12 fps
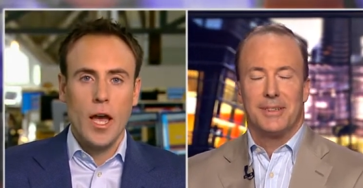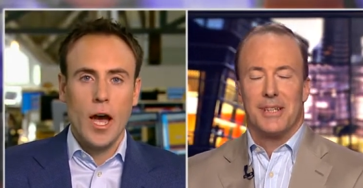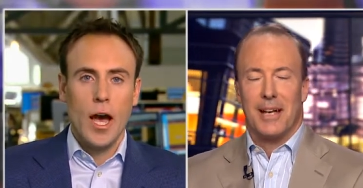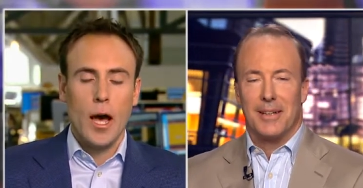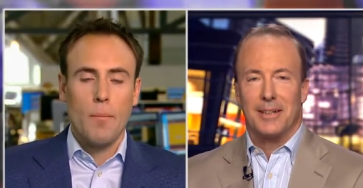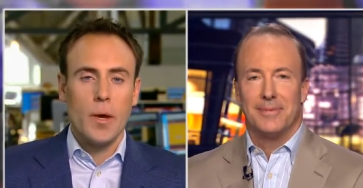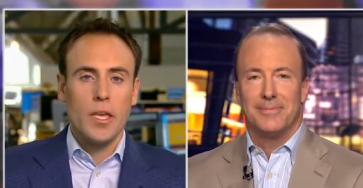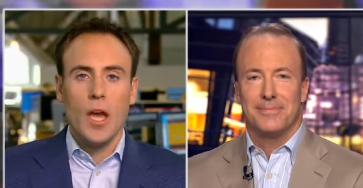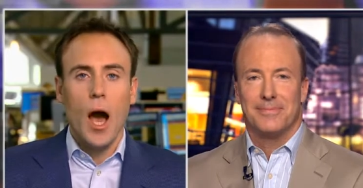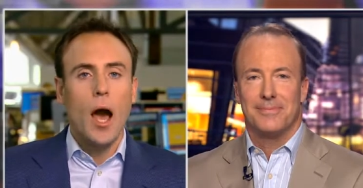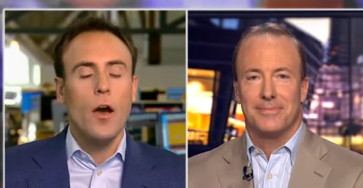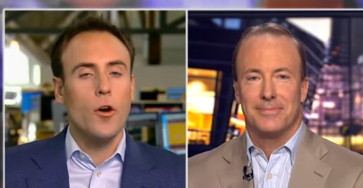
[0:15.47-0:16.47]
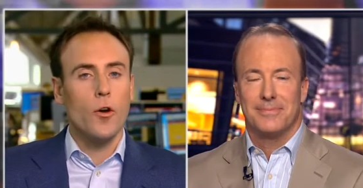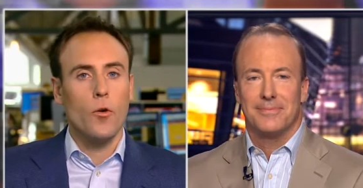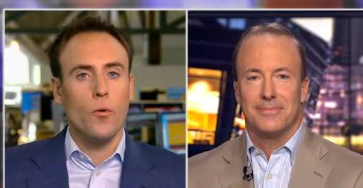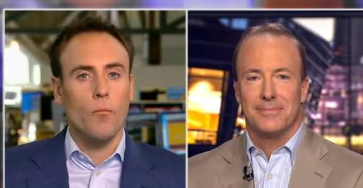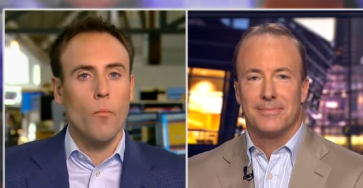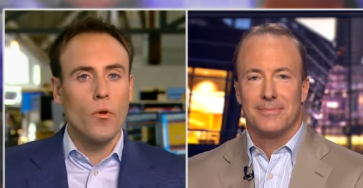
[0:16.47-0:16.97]
Speaker 1: Uh, but
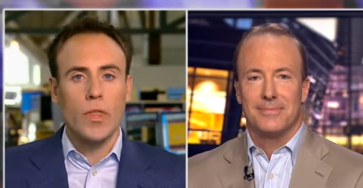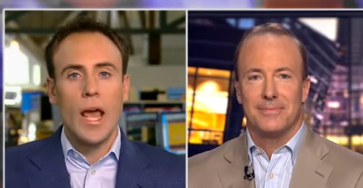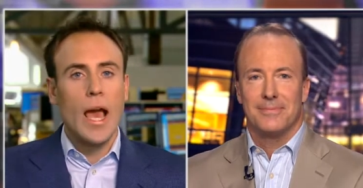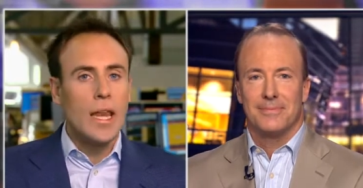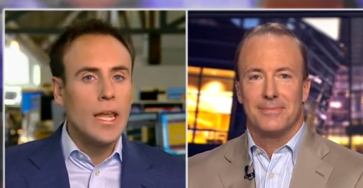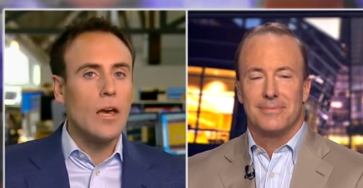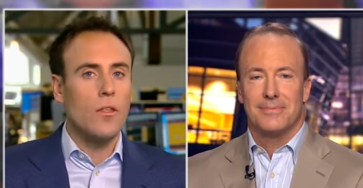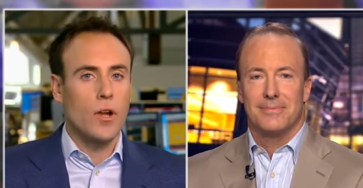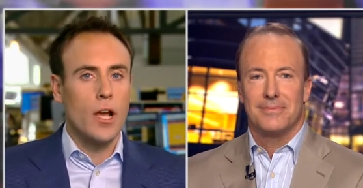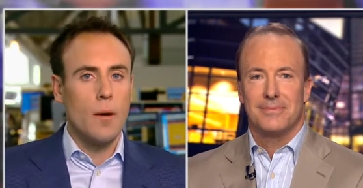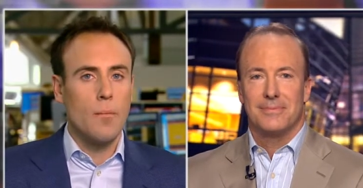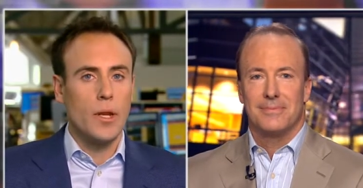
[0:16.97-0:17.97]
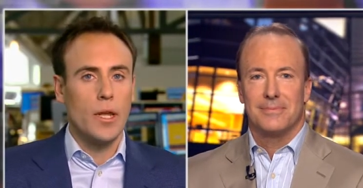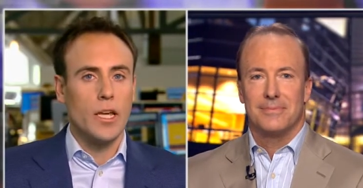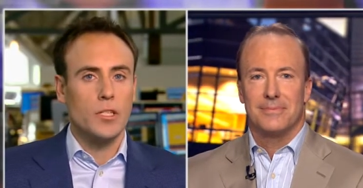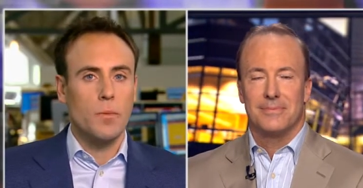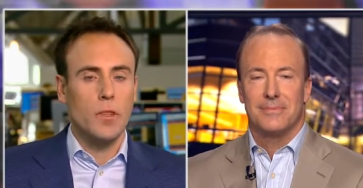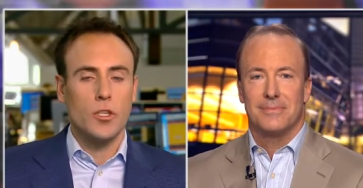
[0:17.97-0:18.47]
Yahoo, more than any other company,
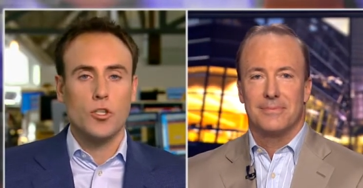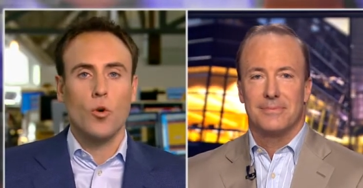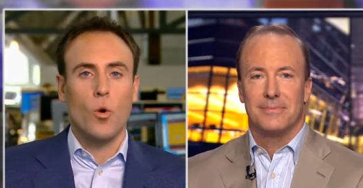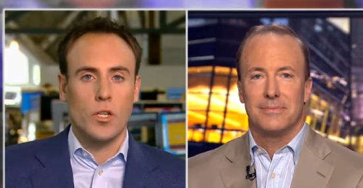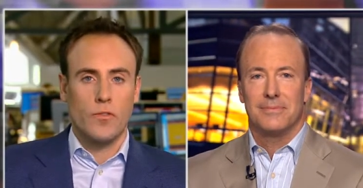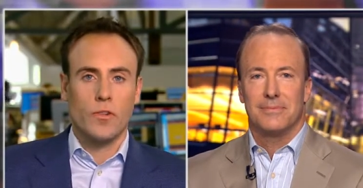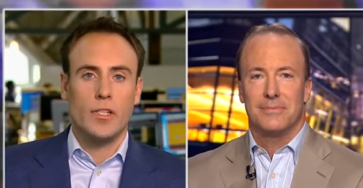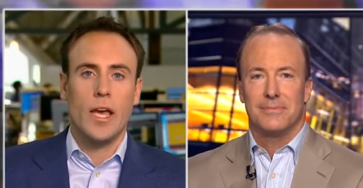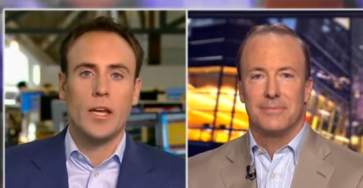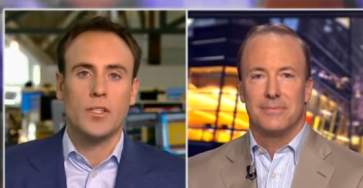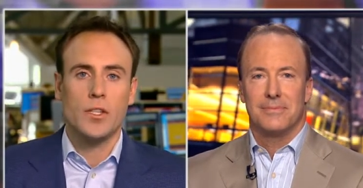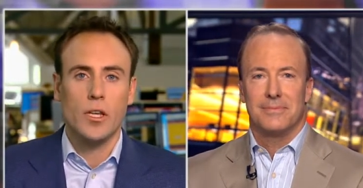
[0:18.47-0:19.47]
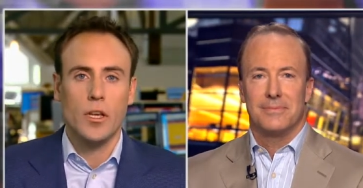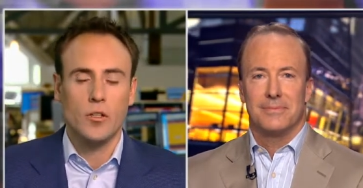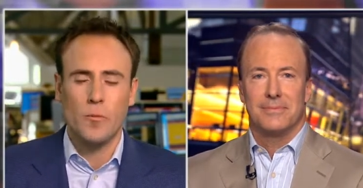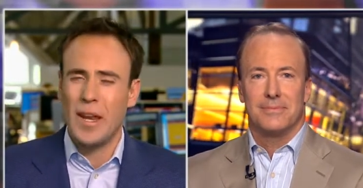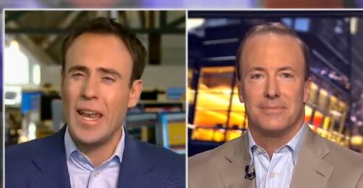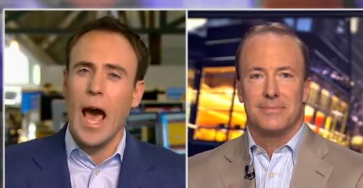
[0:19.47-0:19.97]
has been the source for tech CEOs.
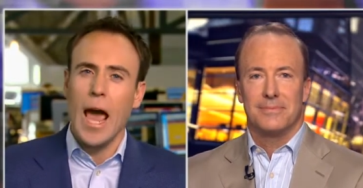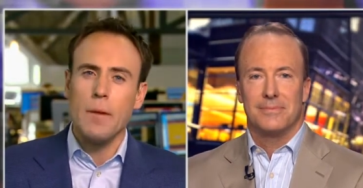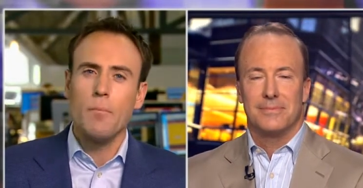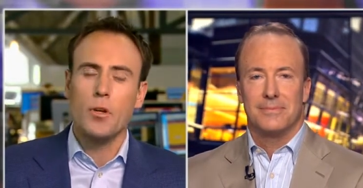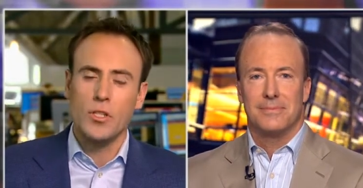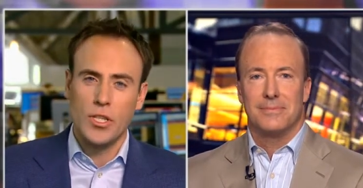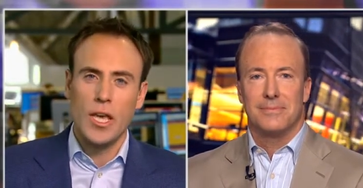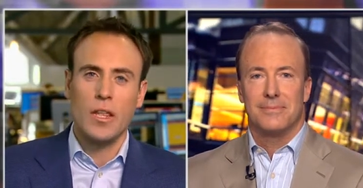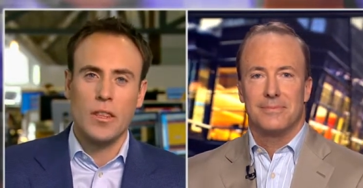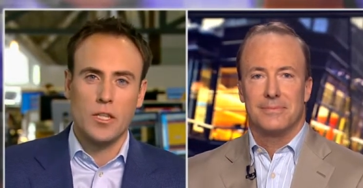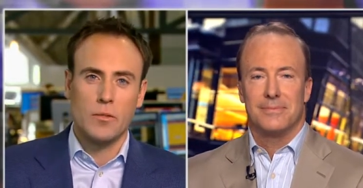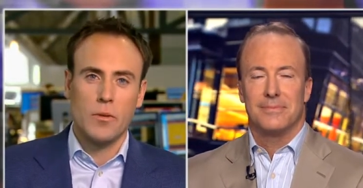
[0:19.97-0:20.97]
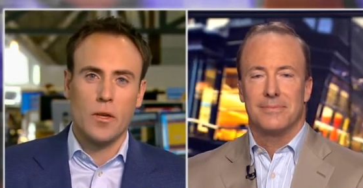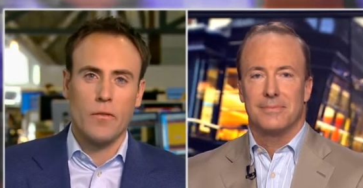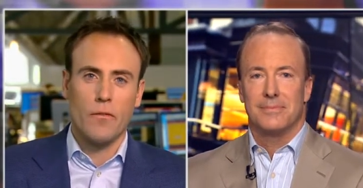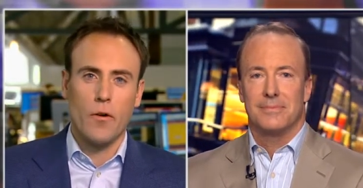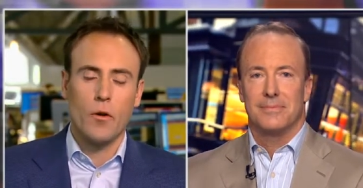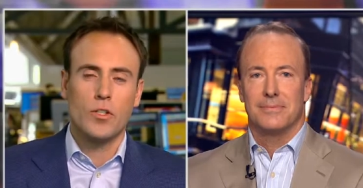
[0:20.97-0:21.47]
About 9% of these
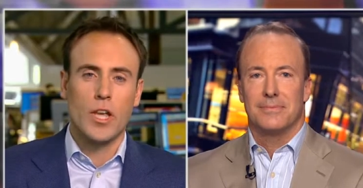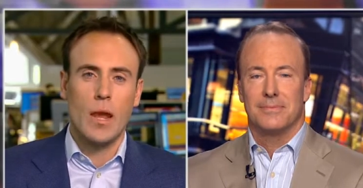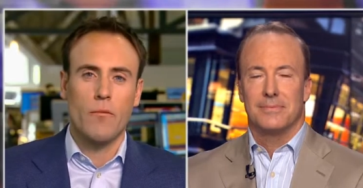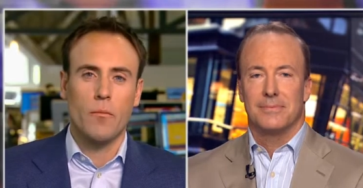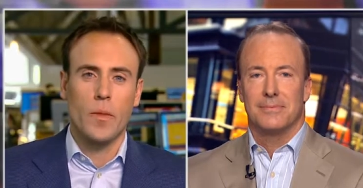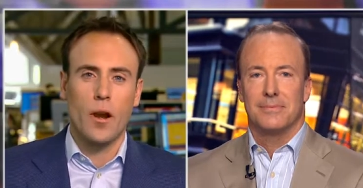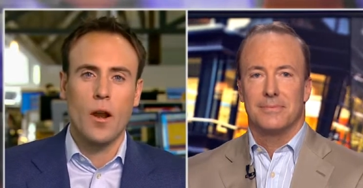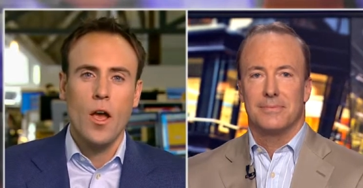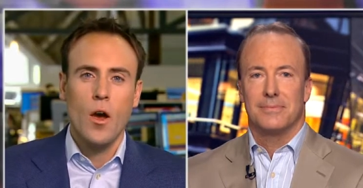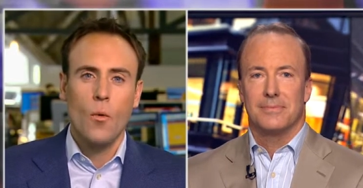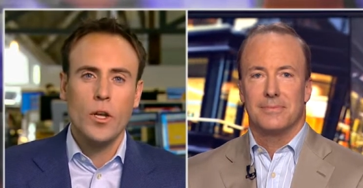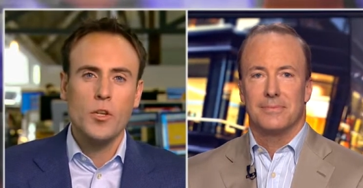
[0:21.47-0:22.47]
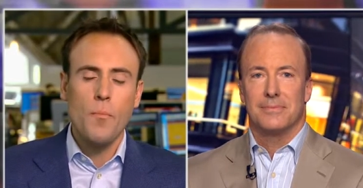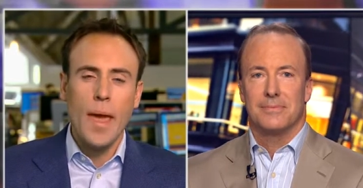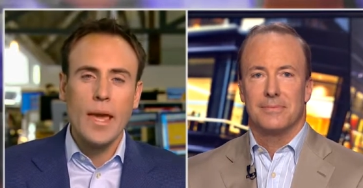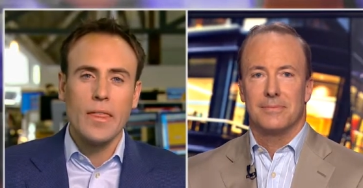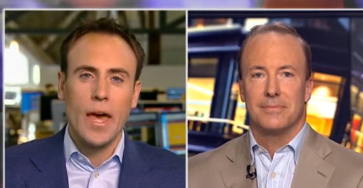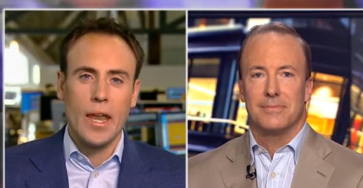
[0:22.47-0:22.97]
folks came from there. What did you
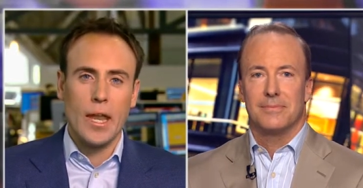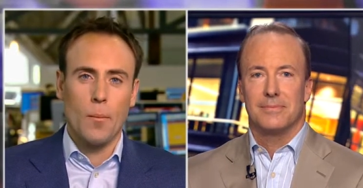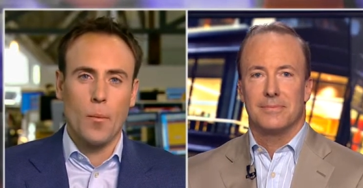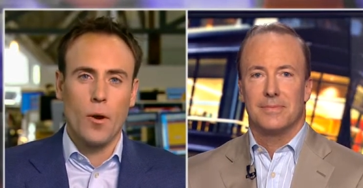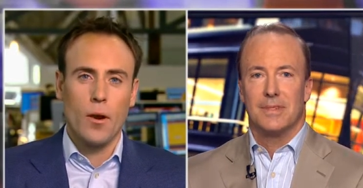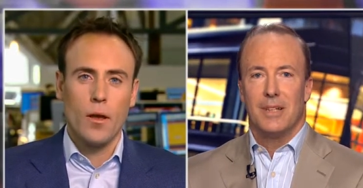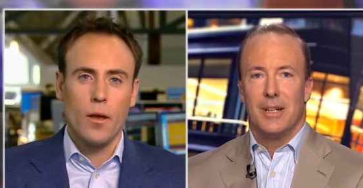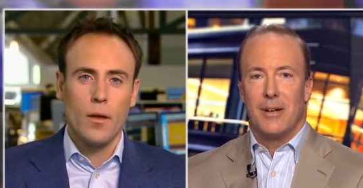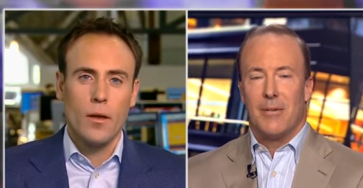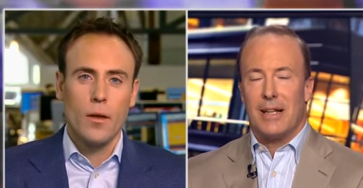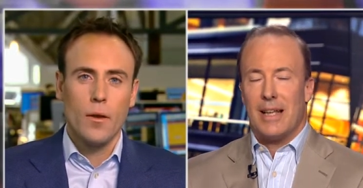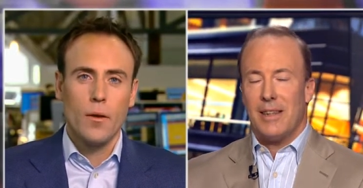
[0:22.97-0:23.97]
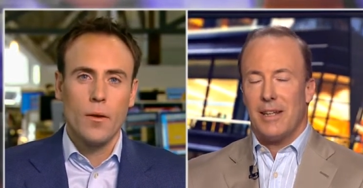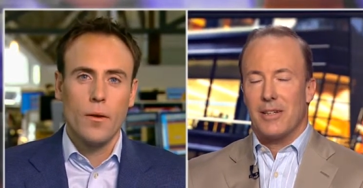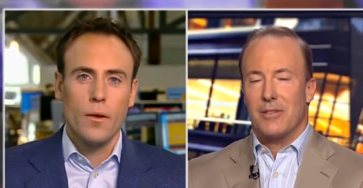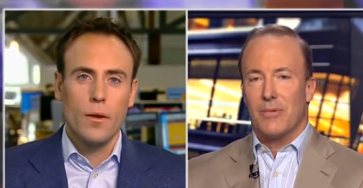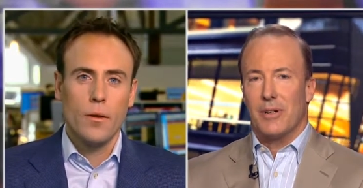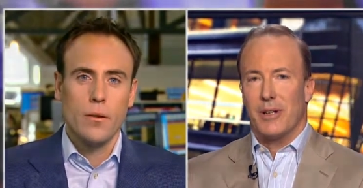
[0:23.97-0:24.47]
make of that number? Well, I think it's where